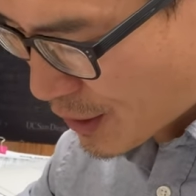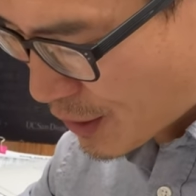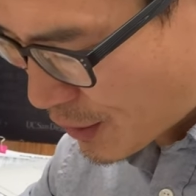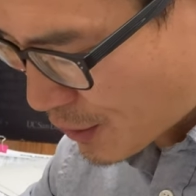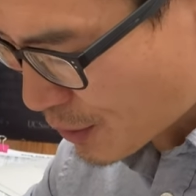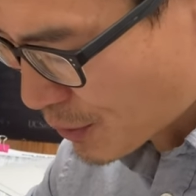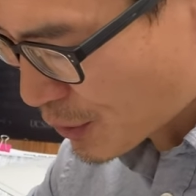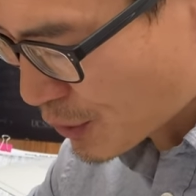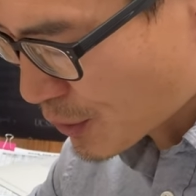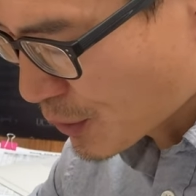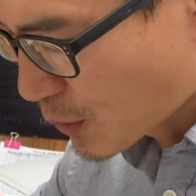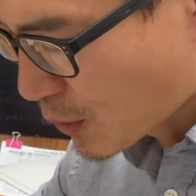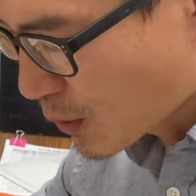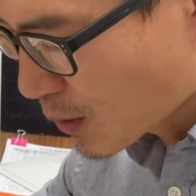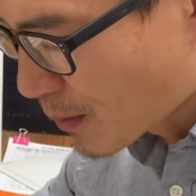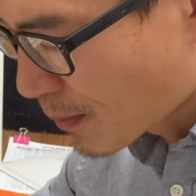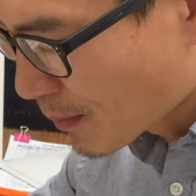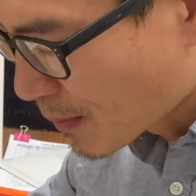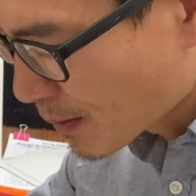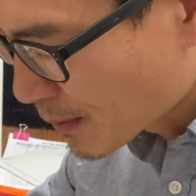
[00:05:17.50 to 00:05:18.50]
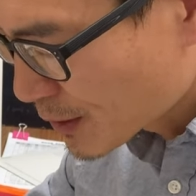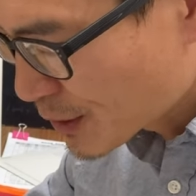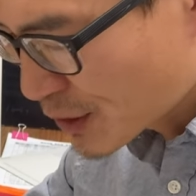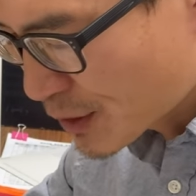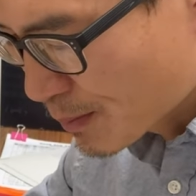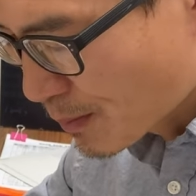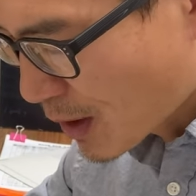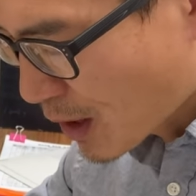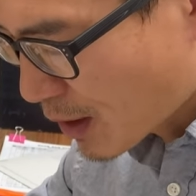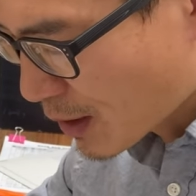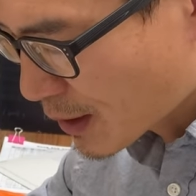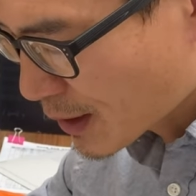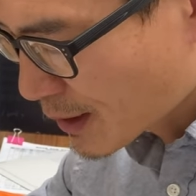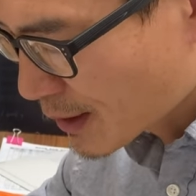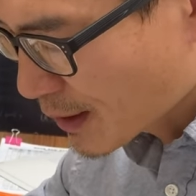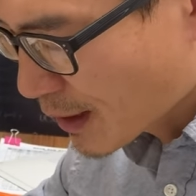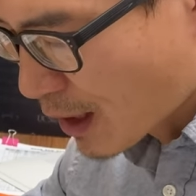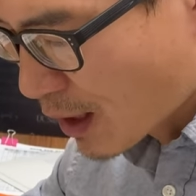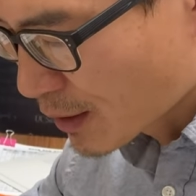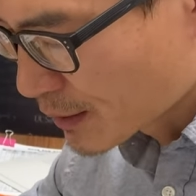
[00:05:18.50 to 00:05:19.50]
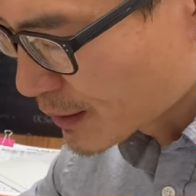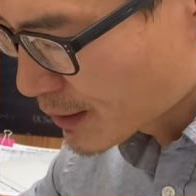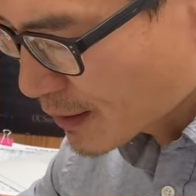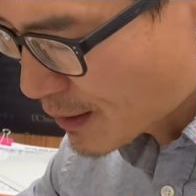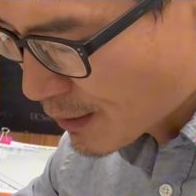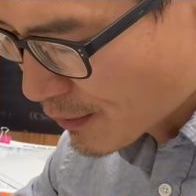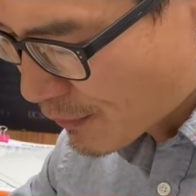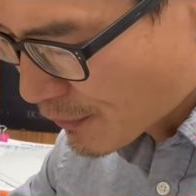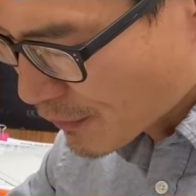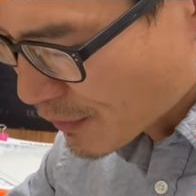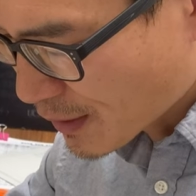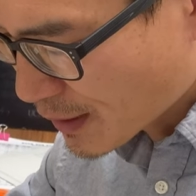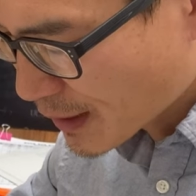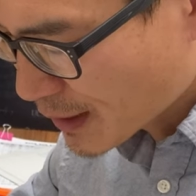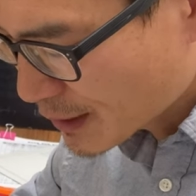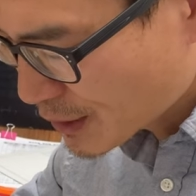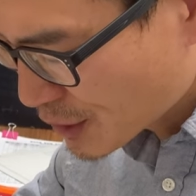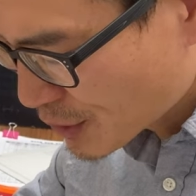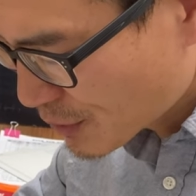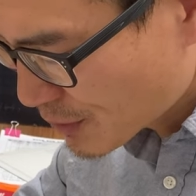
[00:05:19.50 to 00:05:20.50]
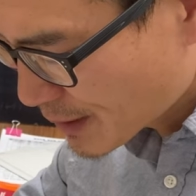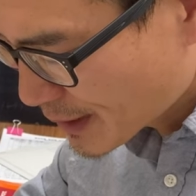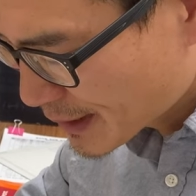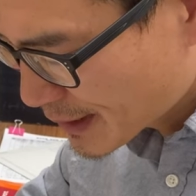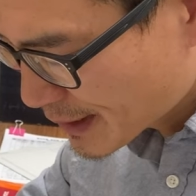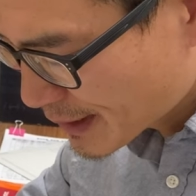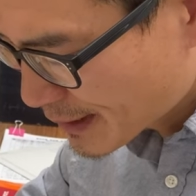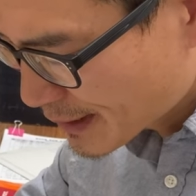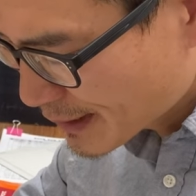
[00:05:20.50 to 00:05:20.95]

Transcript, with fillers: to score smoke on the fucking street.